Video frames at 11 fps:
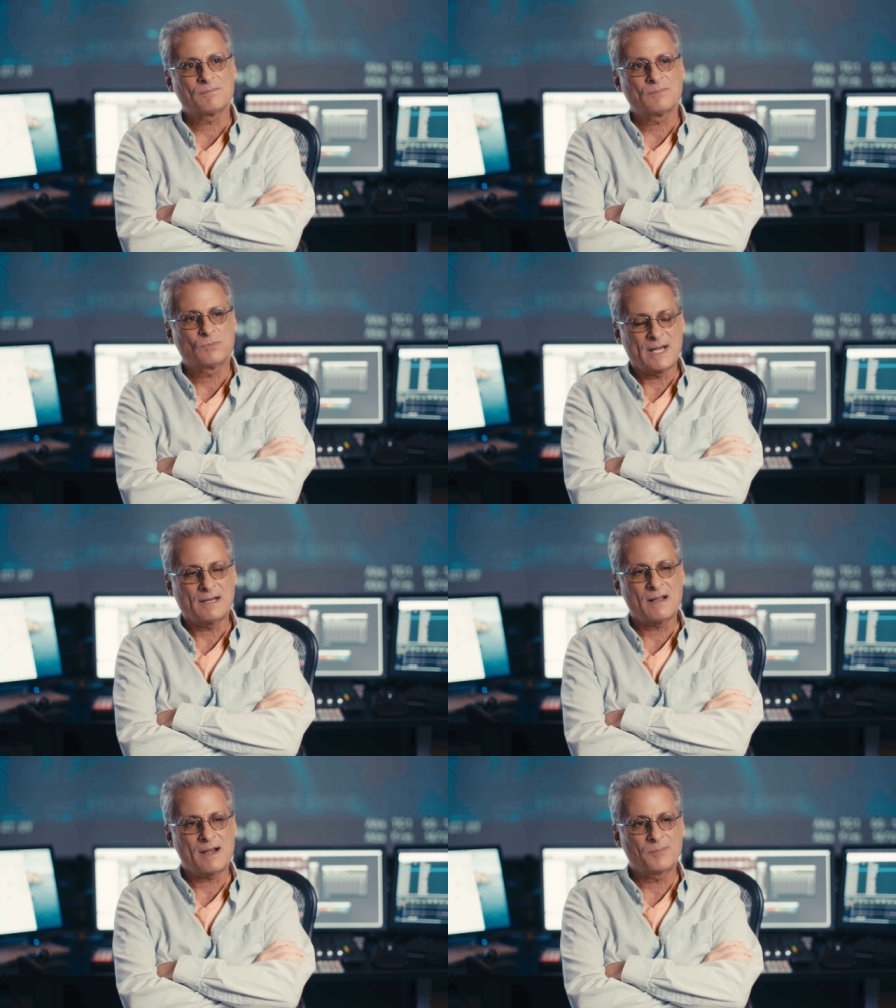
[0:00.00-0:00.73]

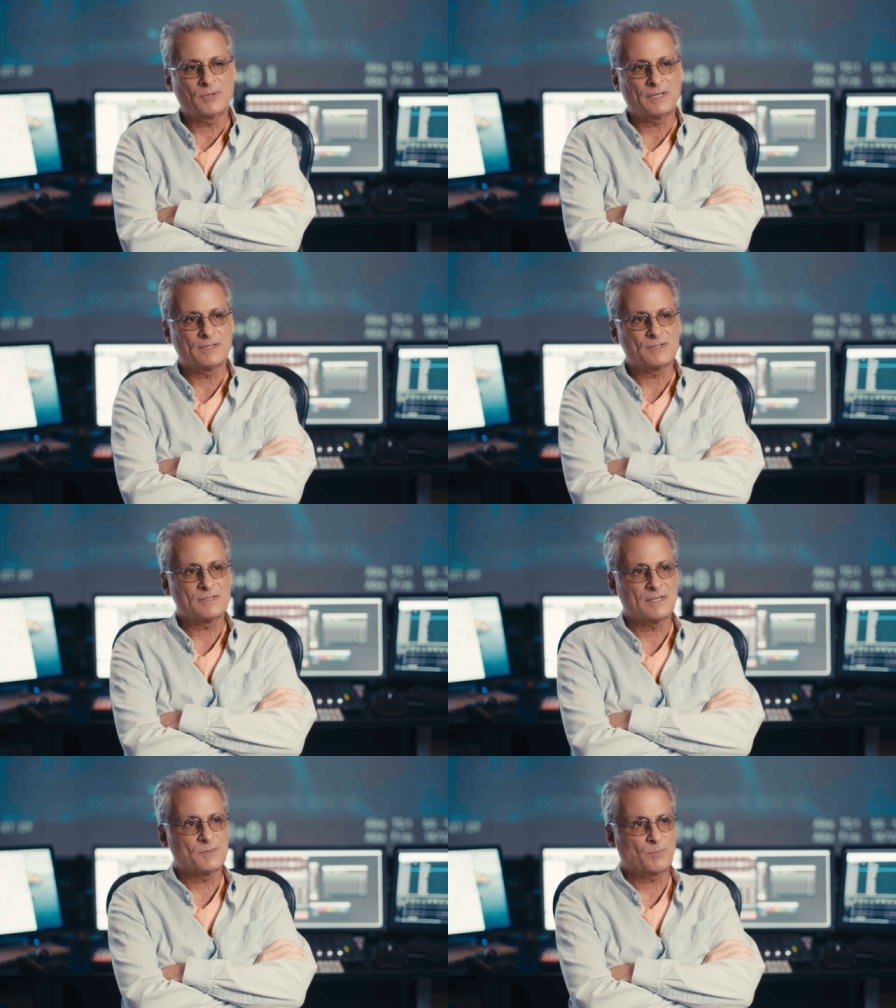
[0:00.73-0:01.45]
rain library
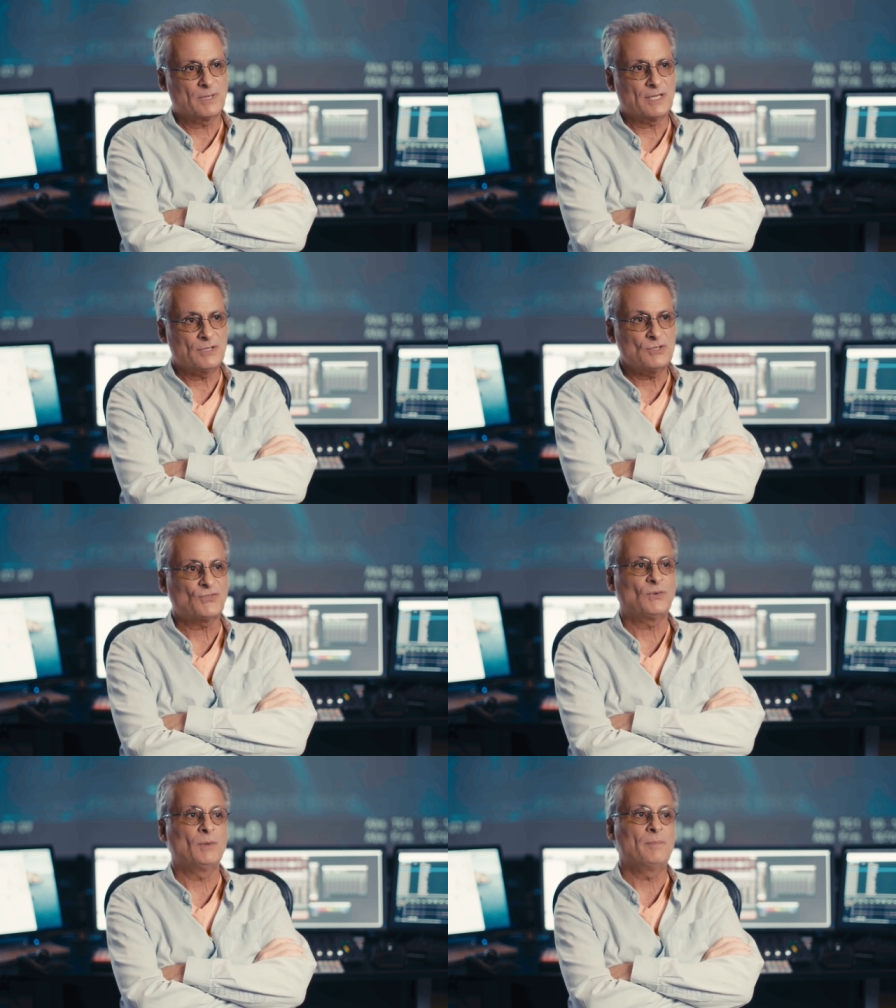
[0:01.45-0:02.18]
is is pretty
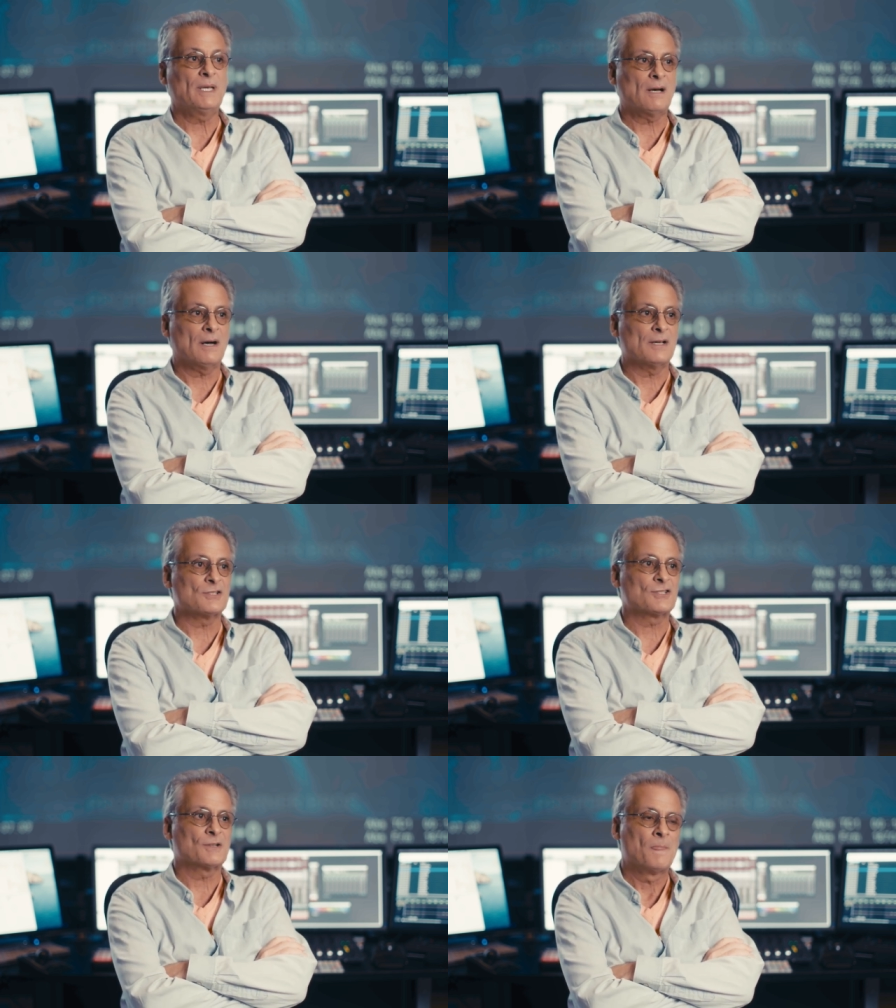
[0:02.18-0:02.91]
useful
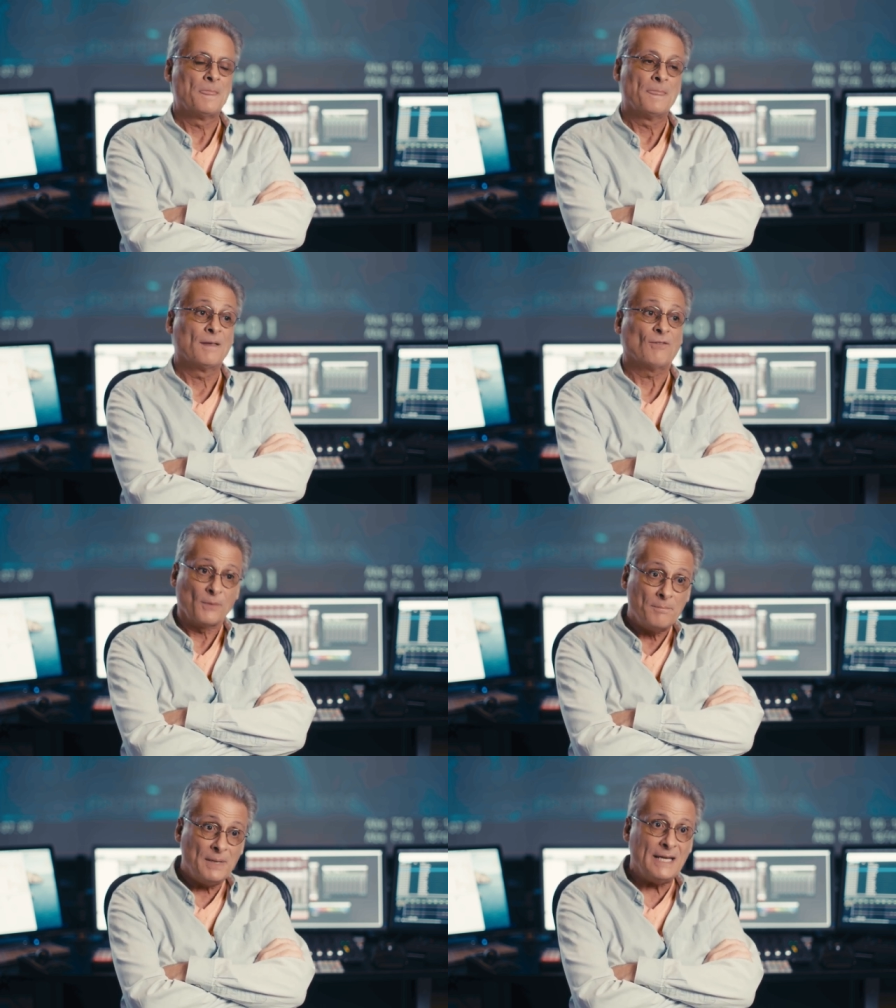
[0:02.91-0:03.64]
because
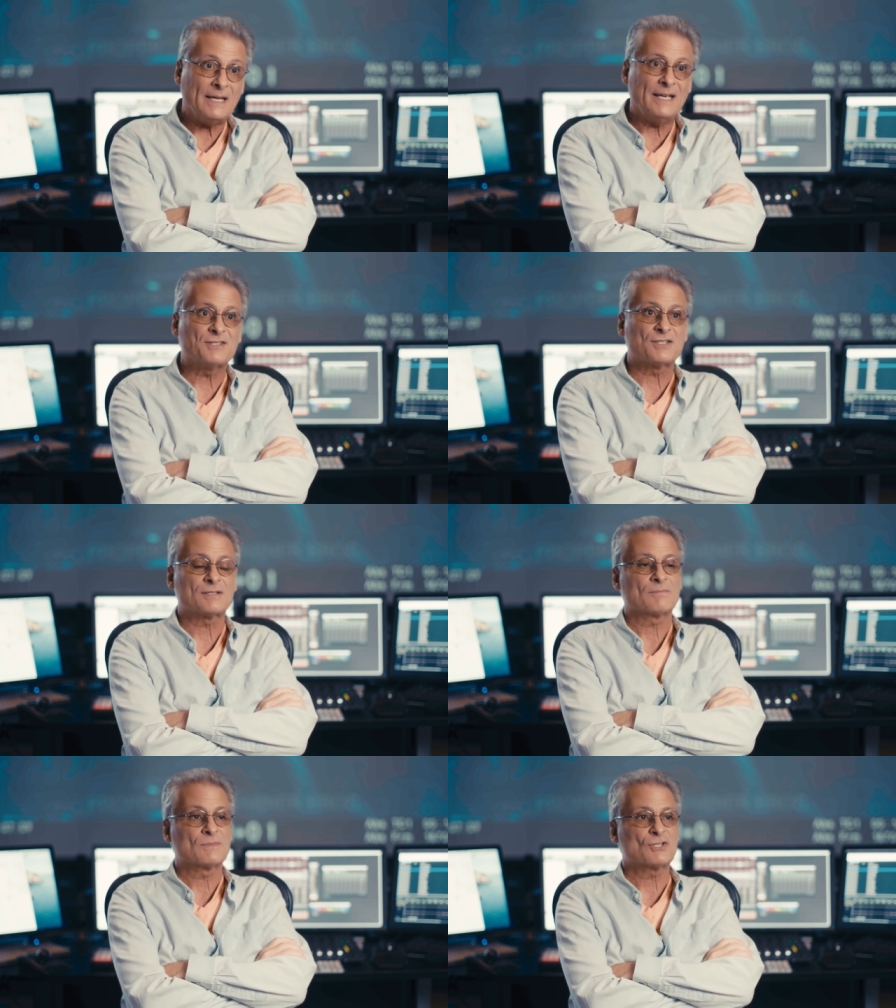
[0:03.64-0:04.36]
for me it's
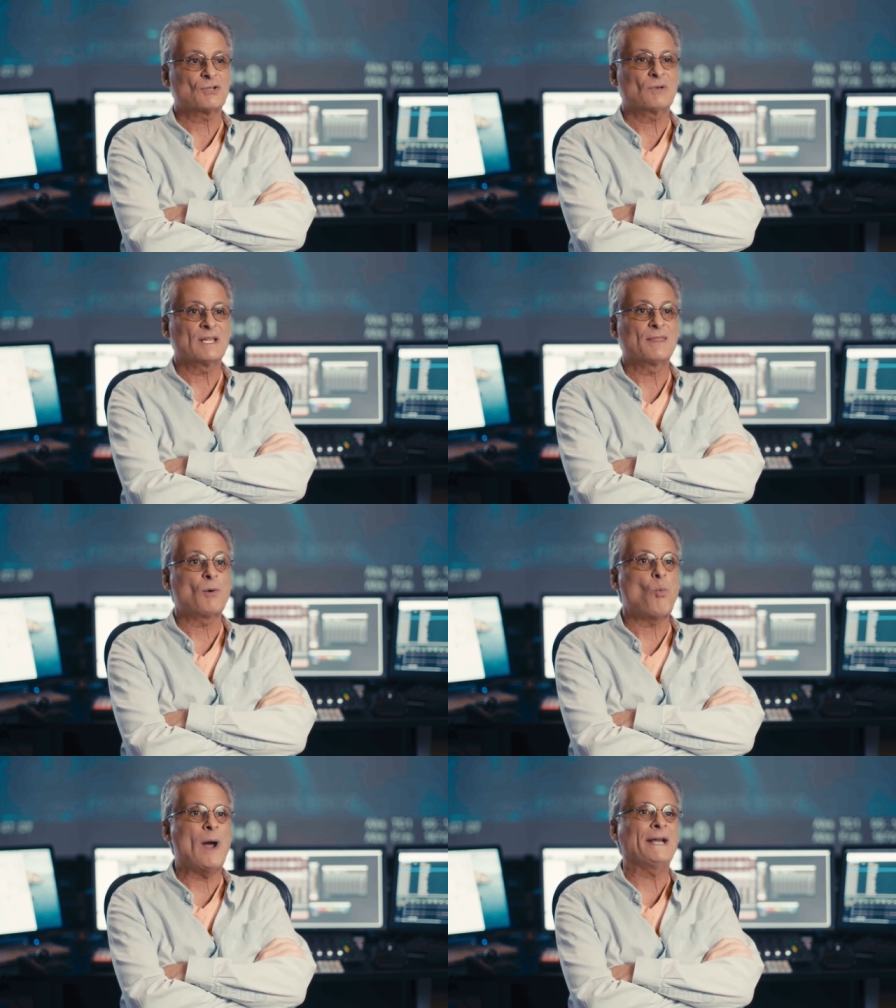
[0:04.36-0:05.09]
certainly the
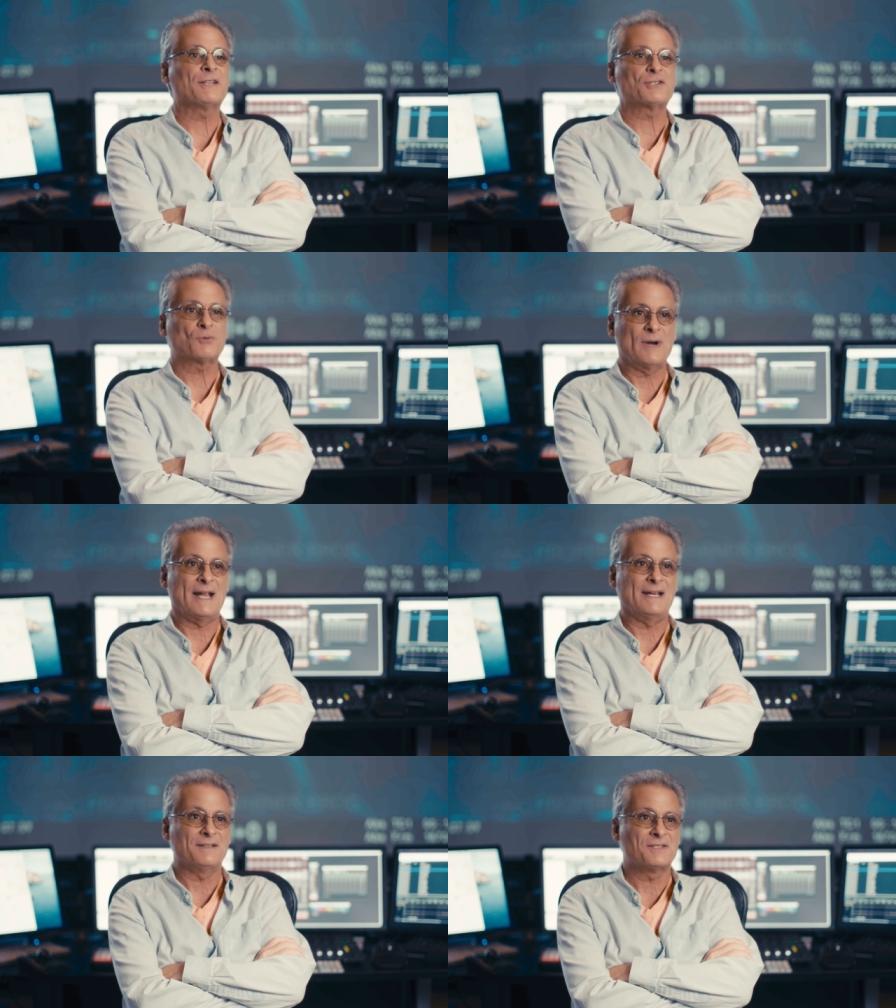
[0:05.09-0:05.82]
wettest
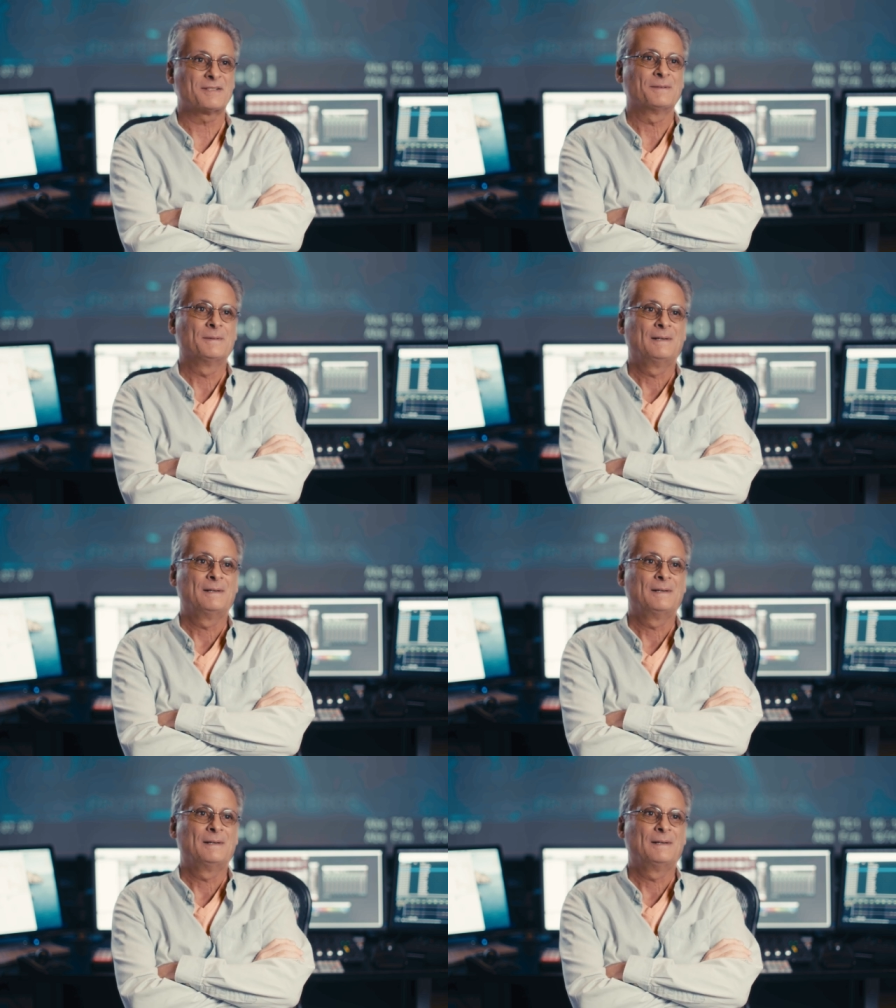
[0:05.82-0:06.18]
rains,